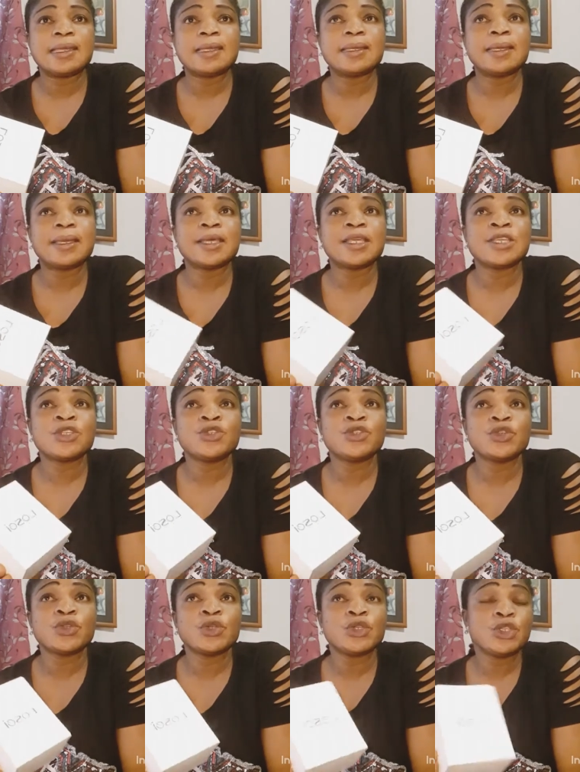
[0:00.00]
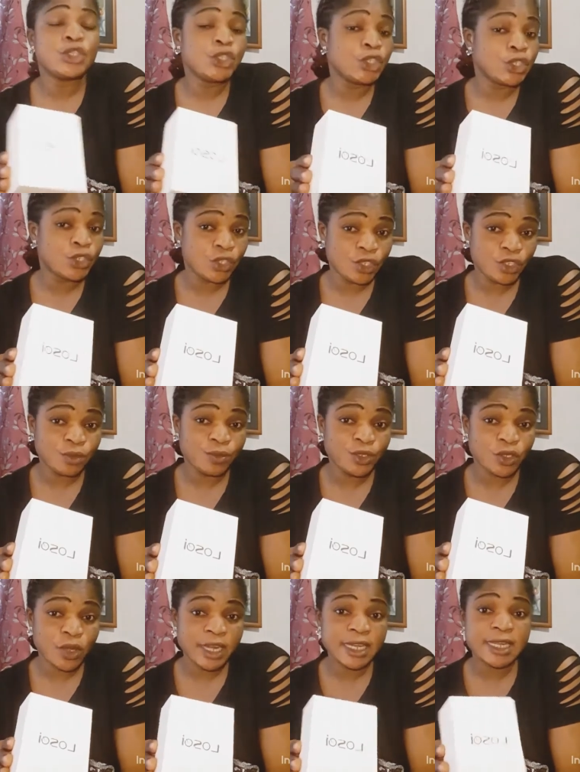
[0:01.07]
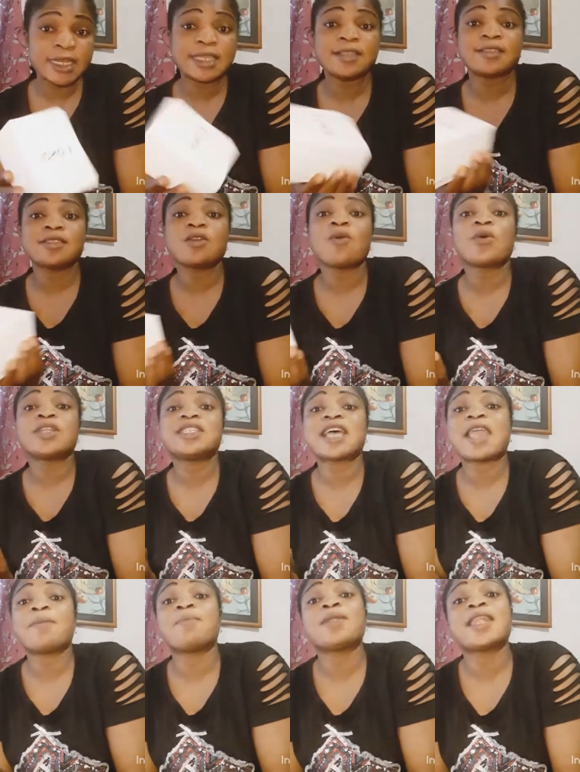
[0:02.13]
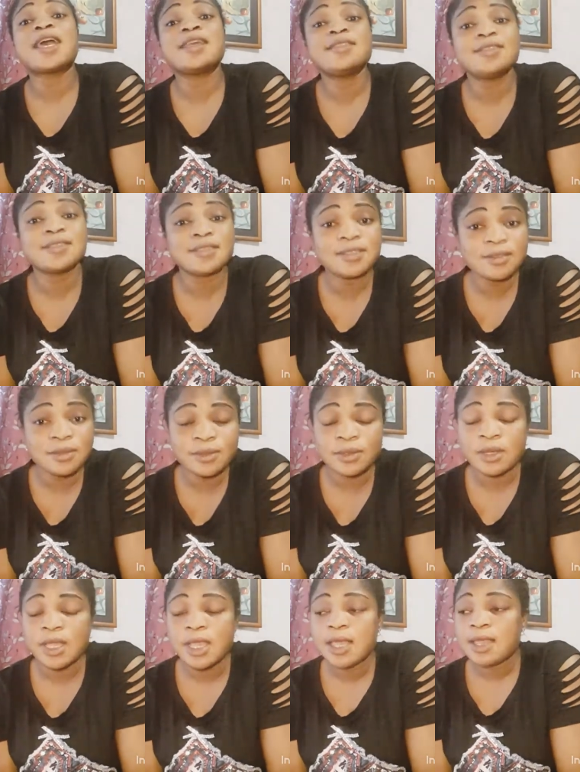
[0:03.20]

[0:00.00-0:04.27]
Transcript: this YouTube joining is not what I plan to do.